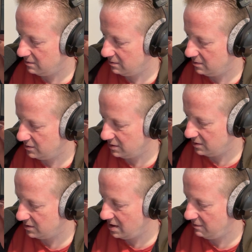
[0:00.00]
Does it
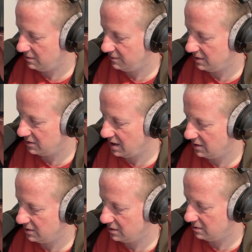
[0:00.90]
save it if I just
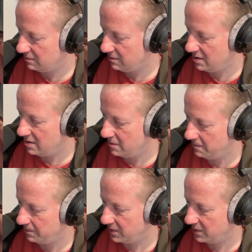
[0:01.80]
exit? No.